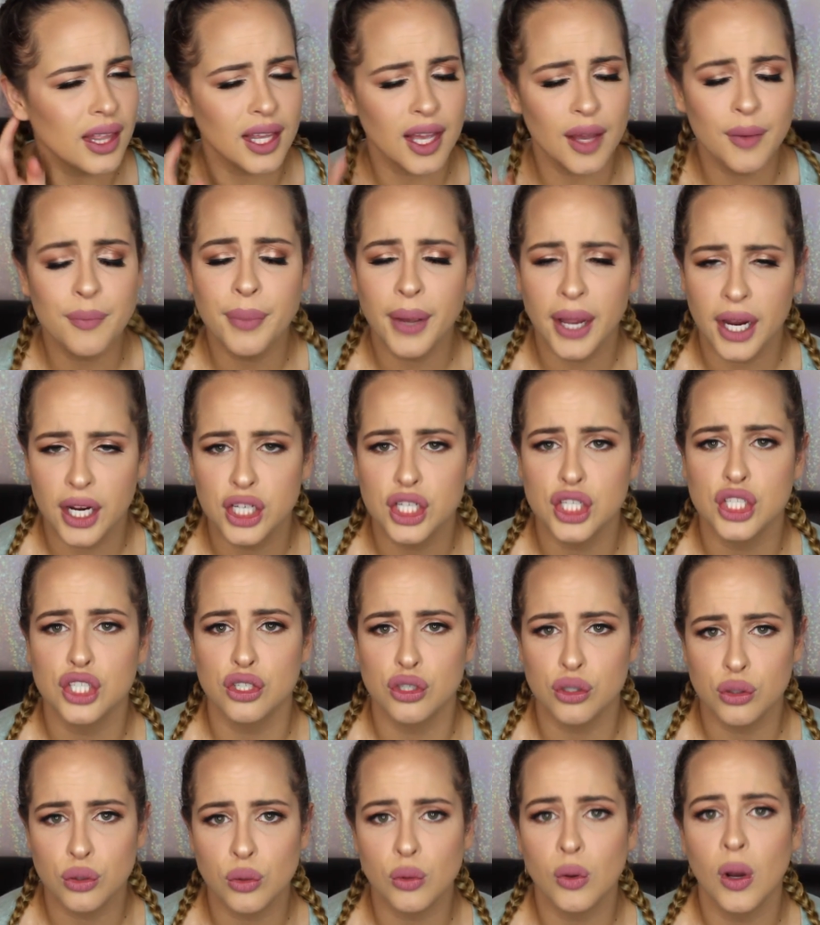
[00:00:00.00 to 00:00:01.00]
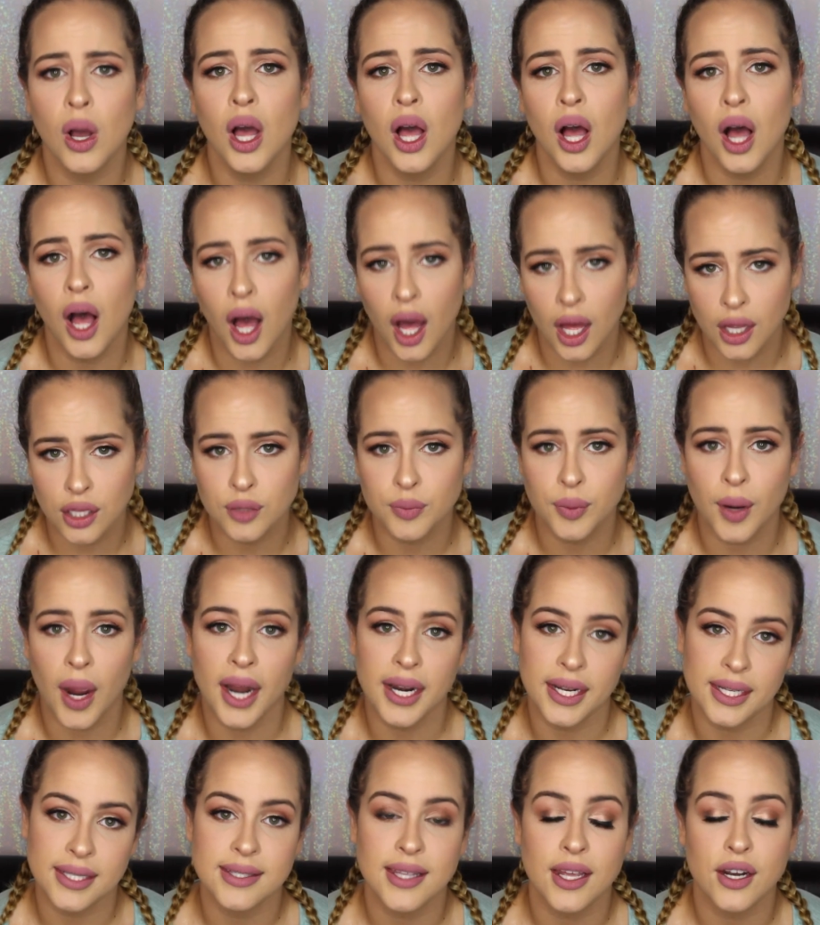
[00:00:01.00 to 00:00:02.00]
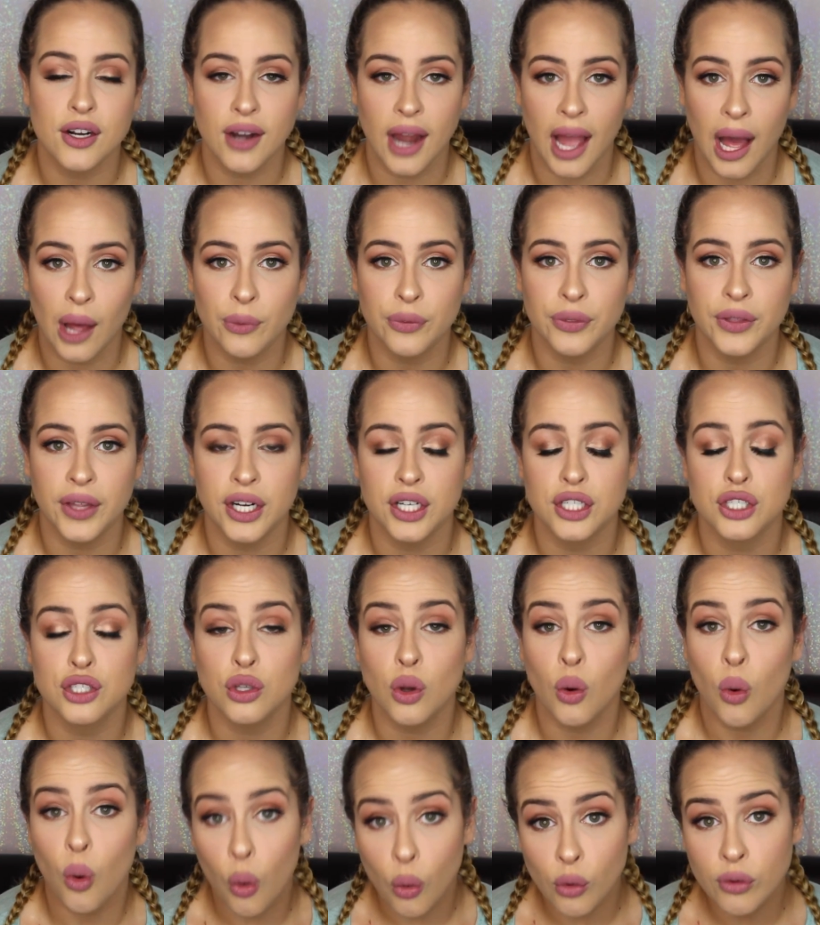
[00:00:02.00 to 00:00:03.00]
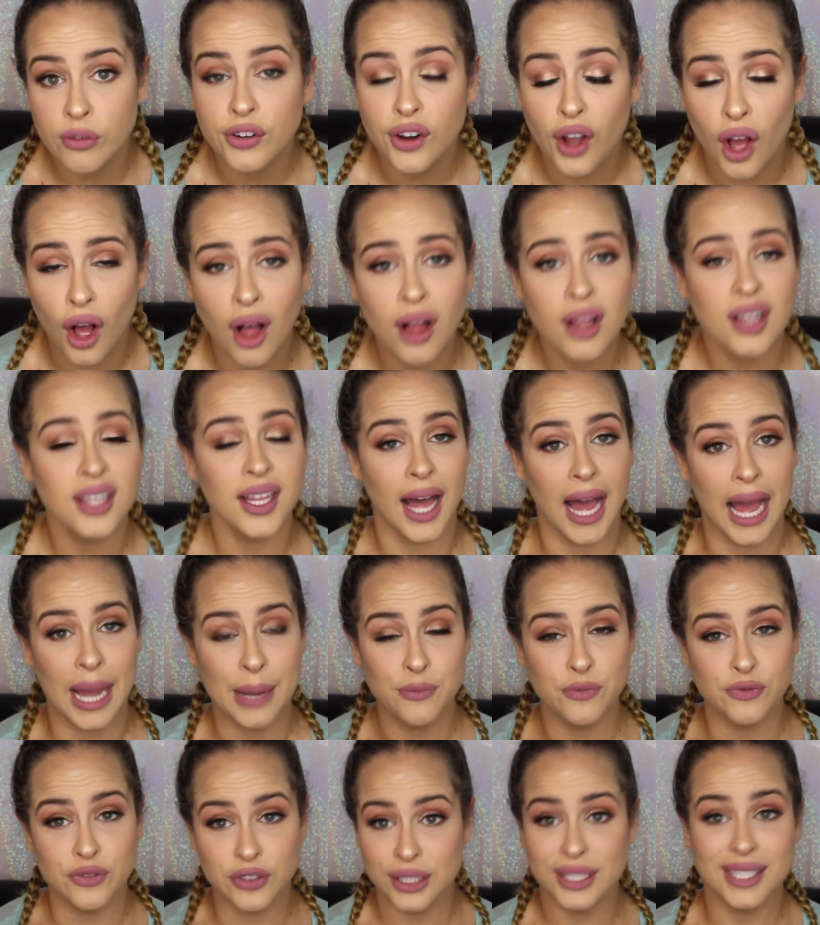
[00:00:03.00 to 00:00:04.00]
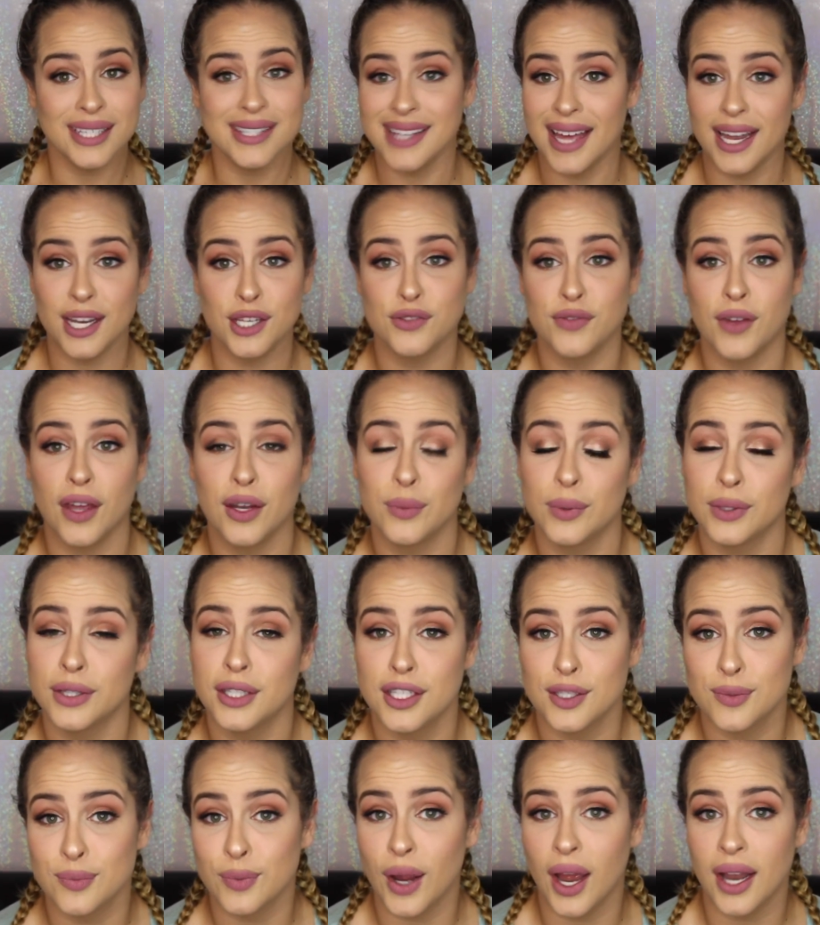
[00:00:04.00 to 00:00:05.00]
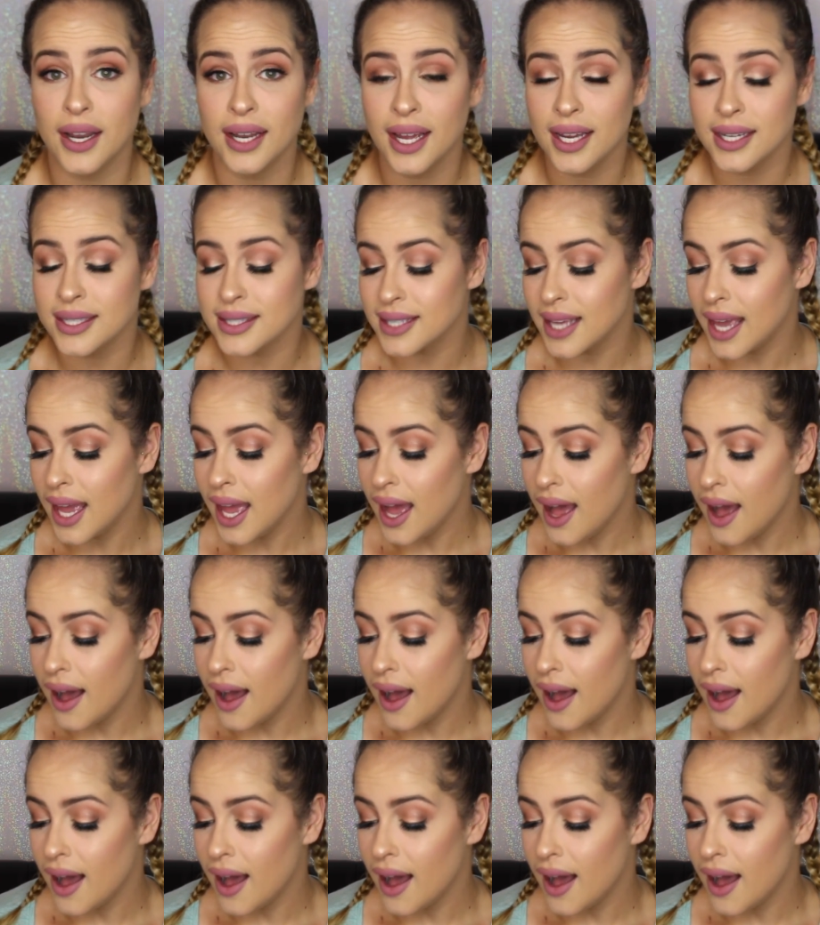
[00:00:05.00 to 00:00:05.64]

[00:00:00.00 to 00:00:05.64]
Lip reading: compared to other products that are out there. So overall, I'm really satisfied with this product.